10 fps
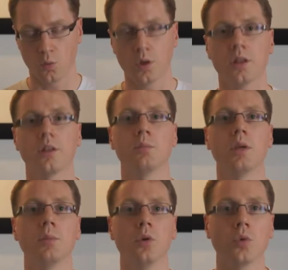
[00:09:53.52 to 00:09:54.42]
One thing
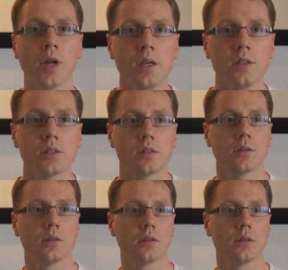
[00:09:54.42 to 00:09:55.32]
people raise
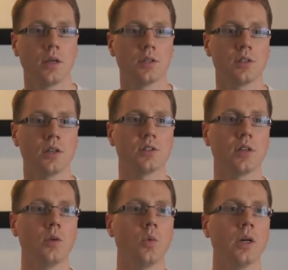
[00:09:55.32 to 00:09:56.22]
is they
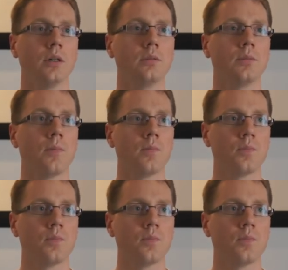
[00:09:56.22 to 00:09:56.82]
say, well,